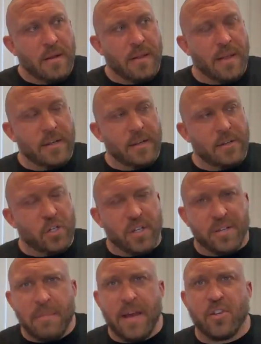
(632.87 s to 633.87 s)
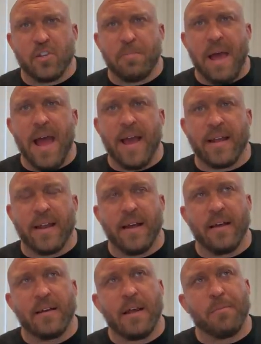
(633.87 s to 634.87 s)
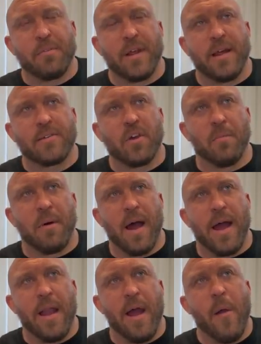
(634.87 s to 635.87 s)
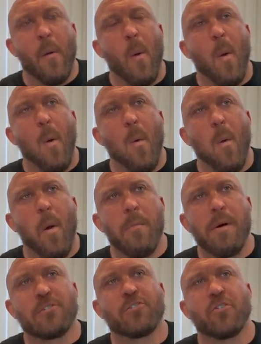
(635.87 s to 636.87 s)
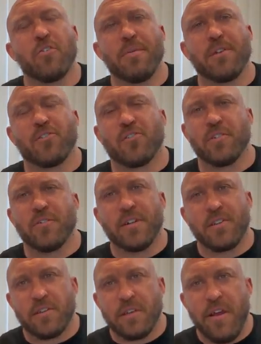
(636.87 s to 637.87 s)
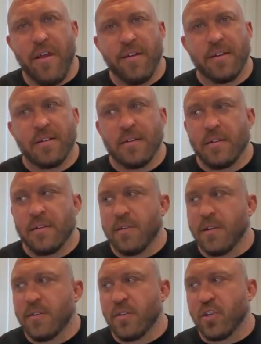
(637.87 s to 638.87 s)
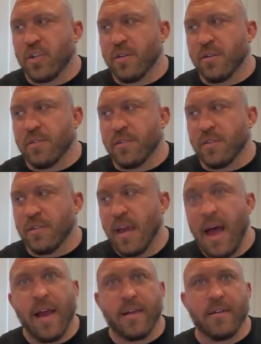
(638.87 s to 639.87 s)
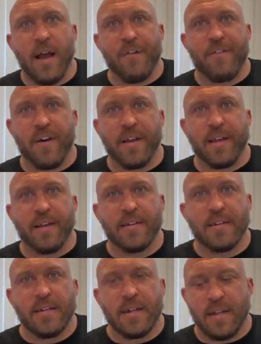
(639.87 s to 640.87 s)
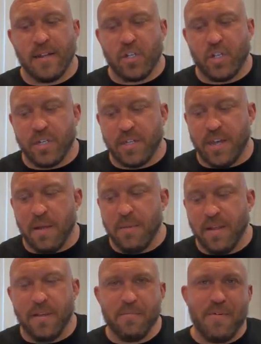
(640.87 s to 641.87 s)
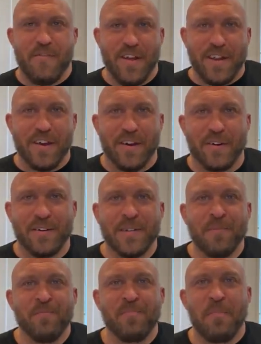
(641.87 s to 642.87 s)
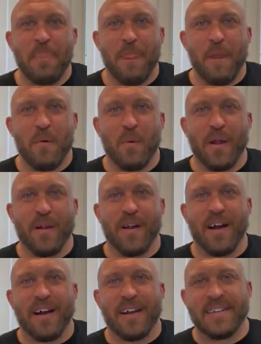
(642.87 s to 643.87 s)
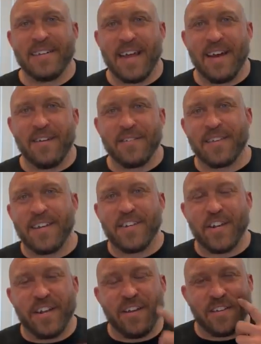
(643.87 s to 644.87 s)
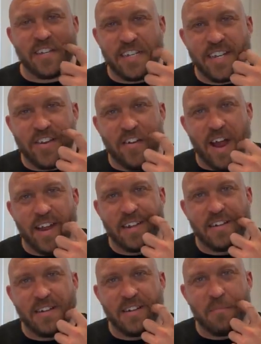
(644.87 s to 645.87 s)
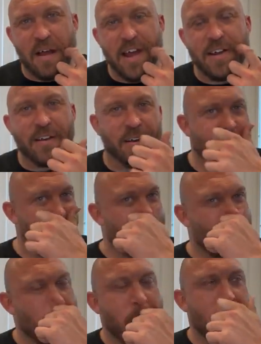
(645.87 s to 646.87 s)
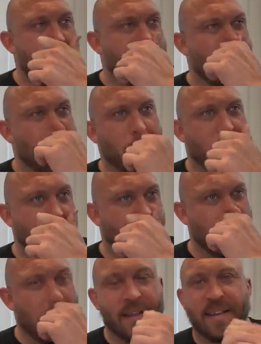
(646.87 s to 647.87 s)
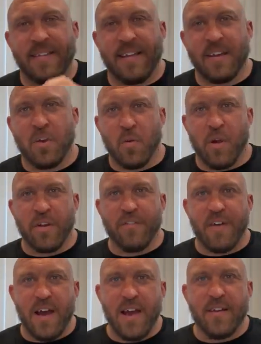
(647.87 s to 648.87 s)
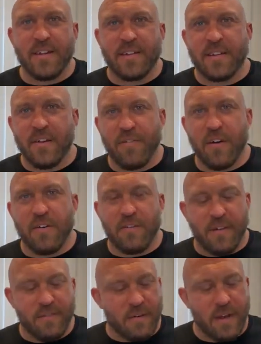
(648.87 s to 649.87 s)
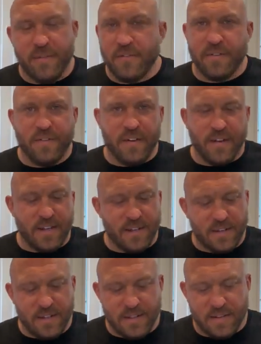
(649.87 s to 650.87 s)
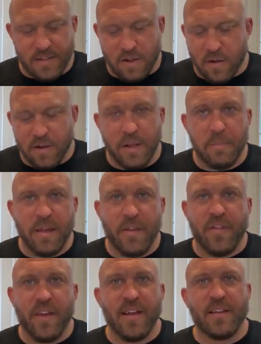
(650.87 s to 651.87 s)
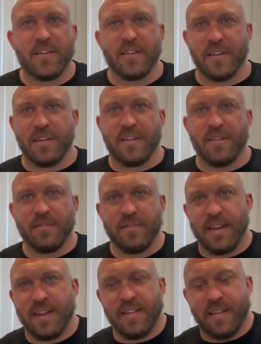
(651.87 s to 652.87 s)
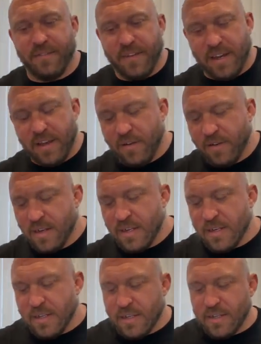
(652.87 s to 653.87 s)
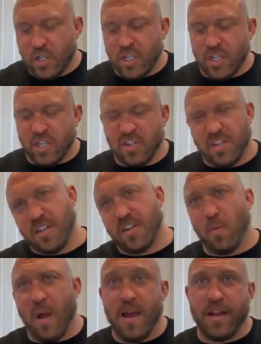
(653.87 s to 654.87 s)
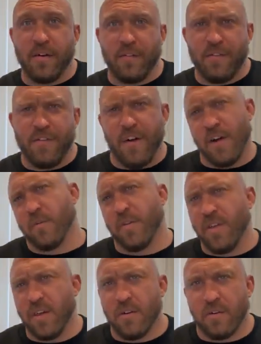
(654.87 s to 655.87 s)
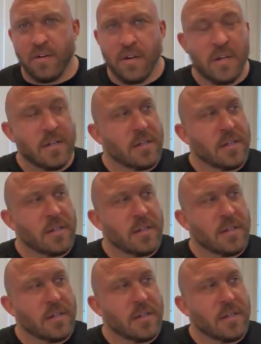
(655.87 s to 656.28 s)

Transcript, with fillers: and then she doesn't message back, and a couple days go by, and I, I message, are you being serious? And she goes, yeah, you're not funny. And then she sent me the video where uh, Dells, DJ Dells, a sneaker addict, my editor, when I did the coronavirus, corona, whatever, fucking the, the Cardi B thing, like in the video, and she just goes, this is why I don't fuck with you.